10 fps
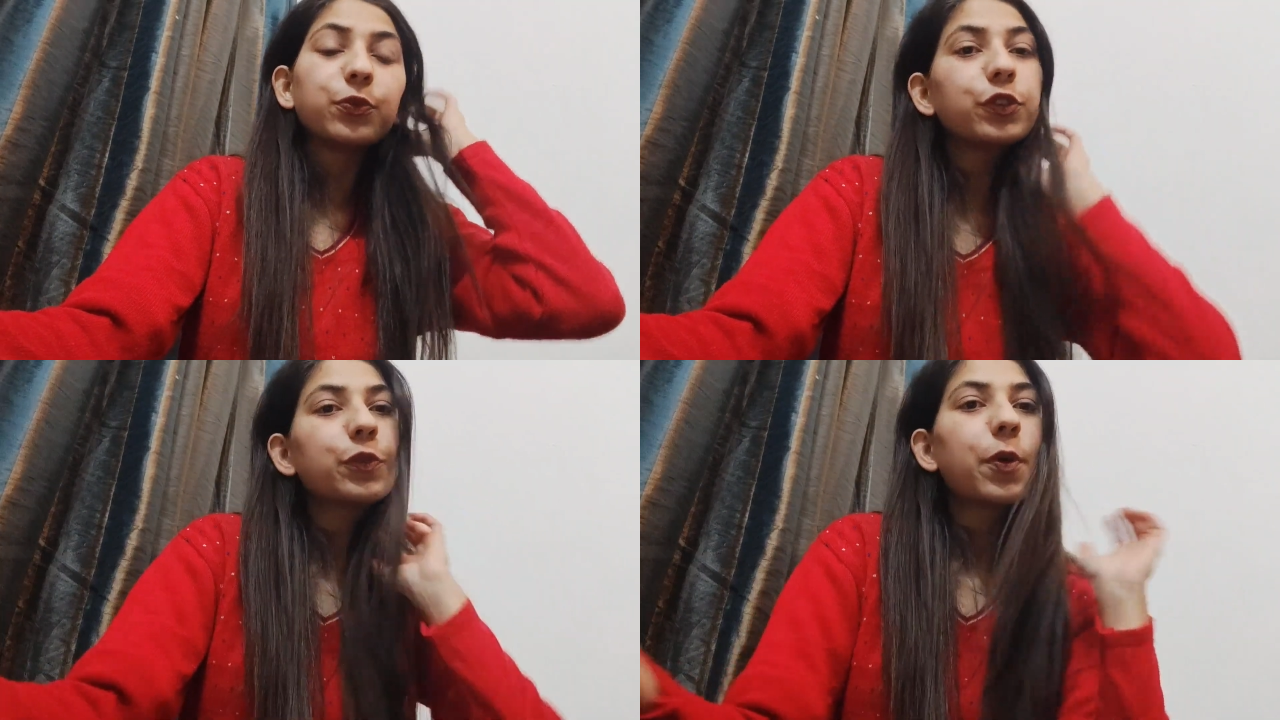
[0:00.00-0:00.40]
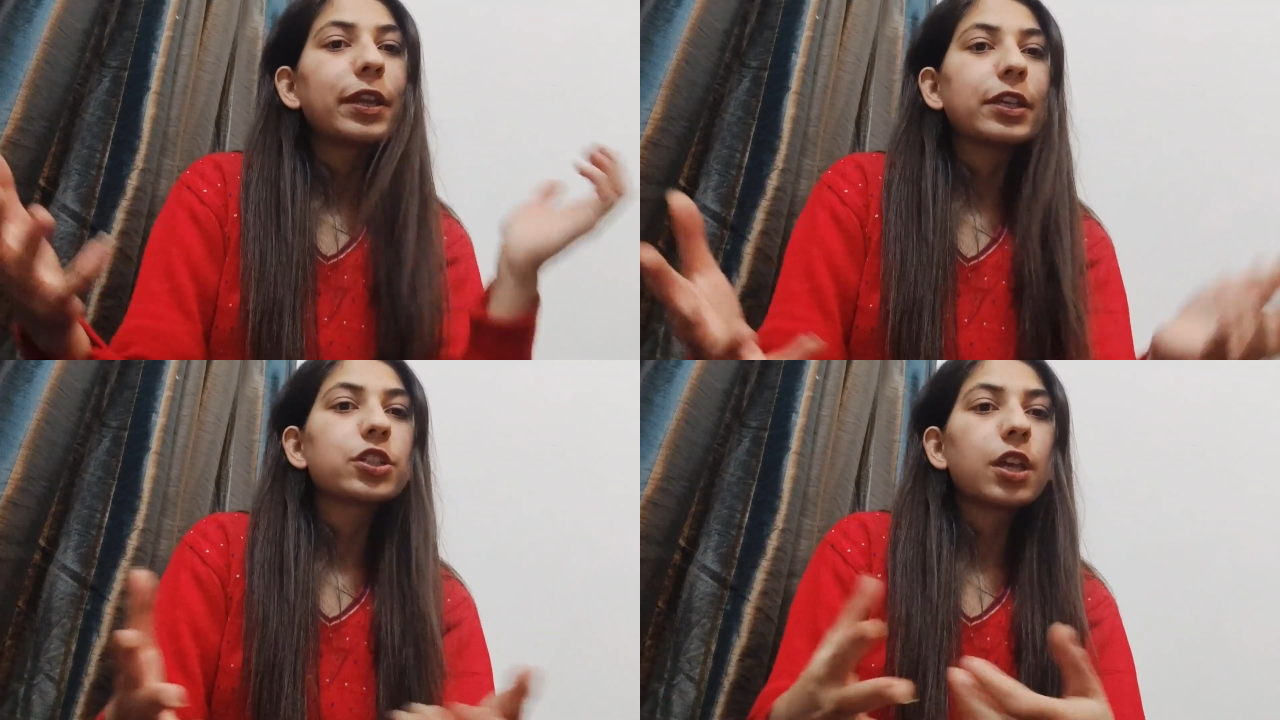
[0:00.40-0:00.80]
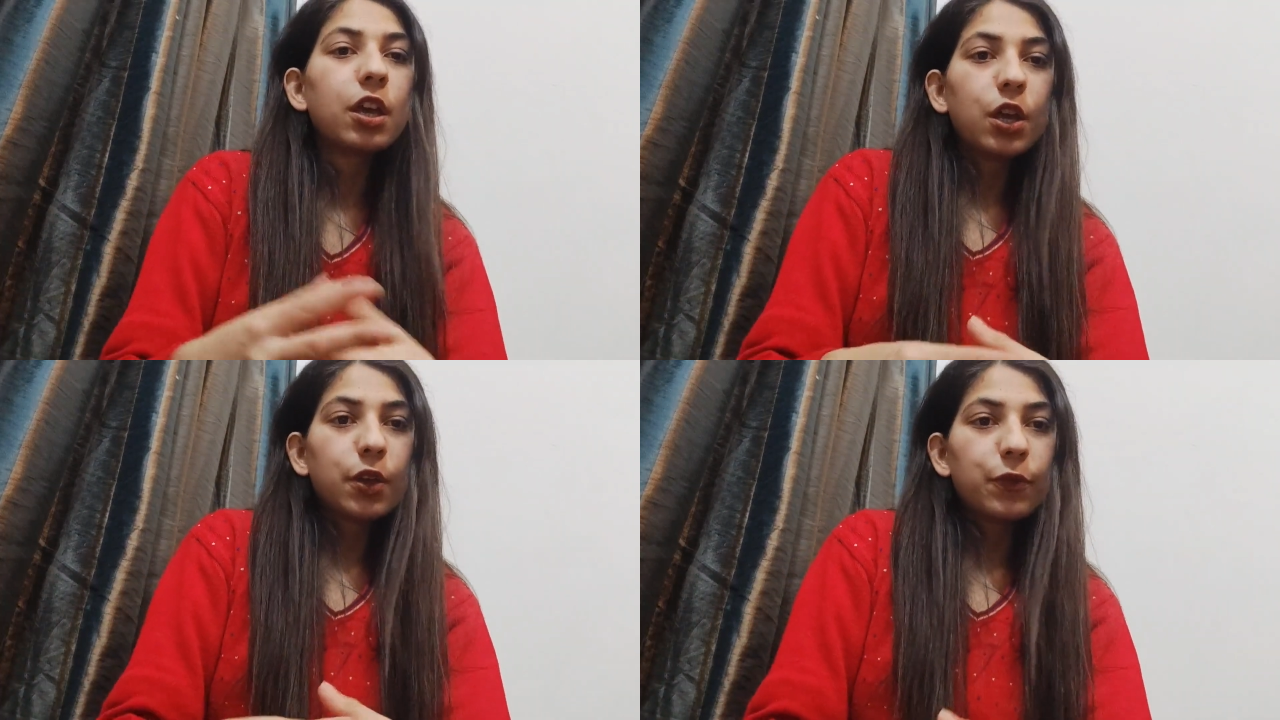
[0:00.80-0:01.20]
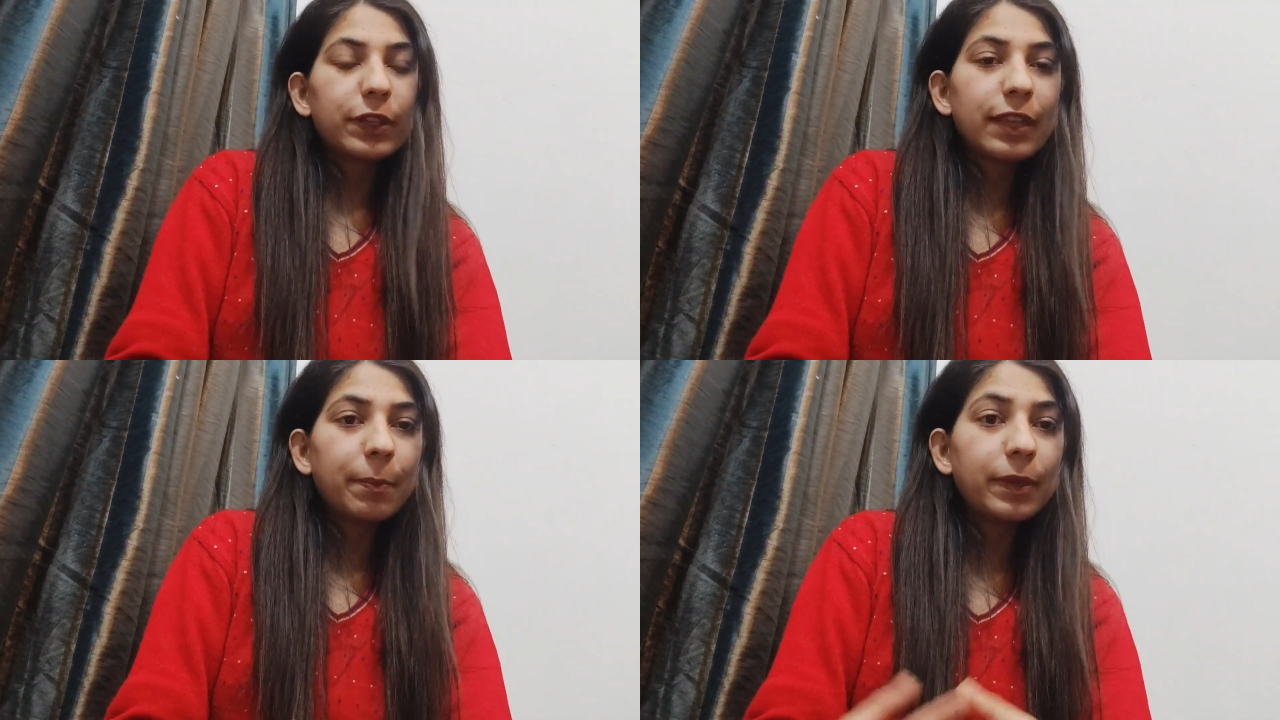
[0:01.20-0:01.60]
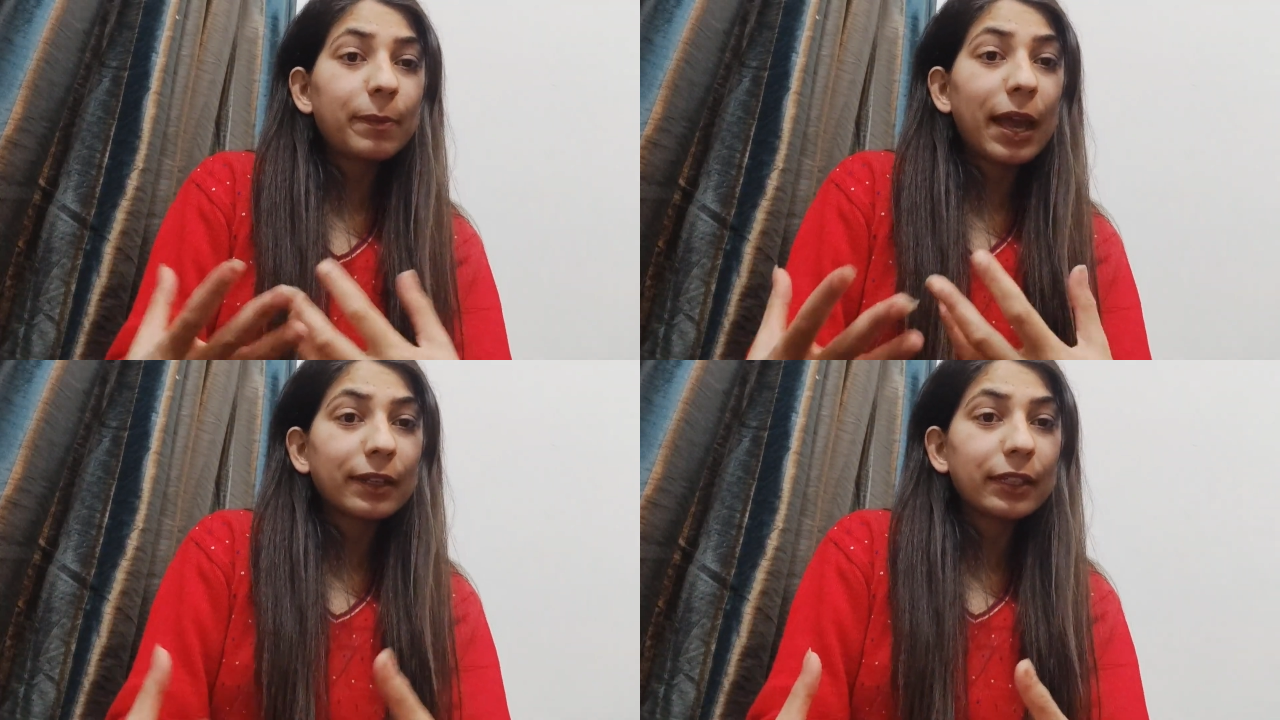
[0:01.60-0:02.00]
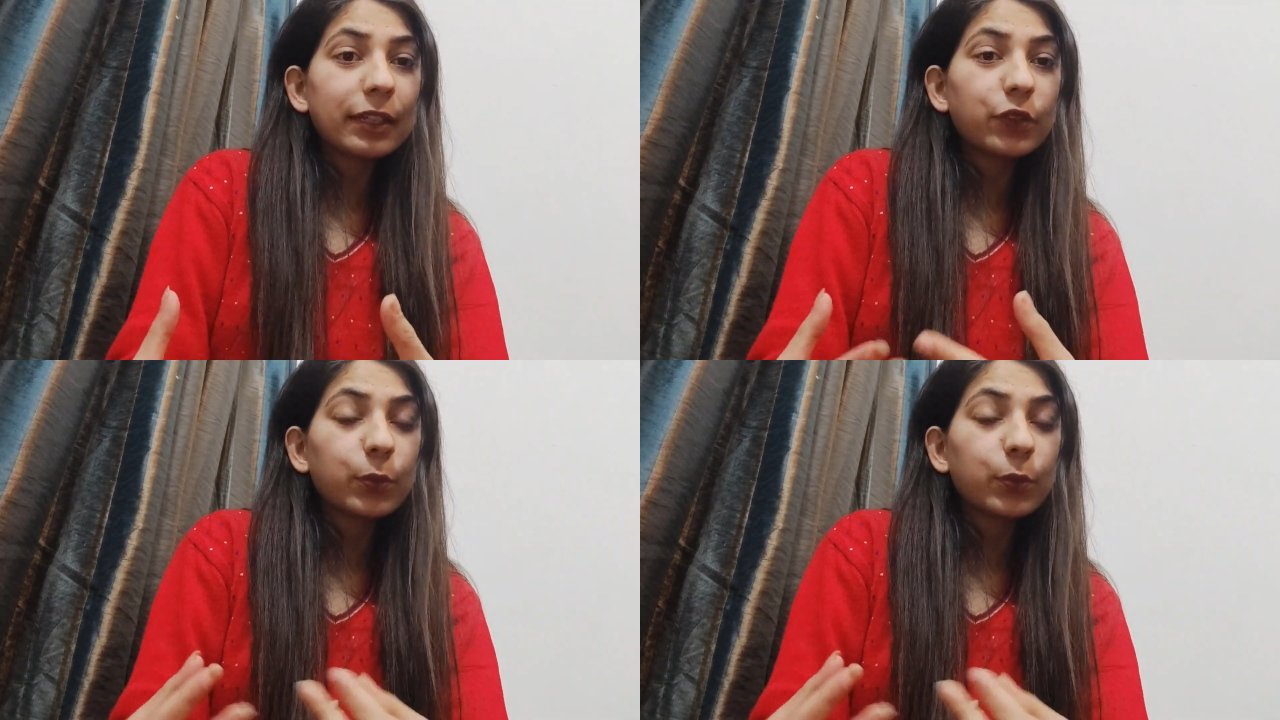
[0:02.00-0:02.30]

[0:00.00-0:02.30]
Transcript: food spoilage. For example, bacteria.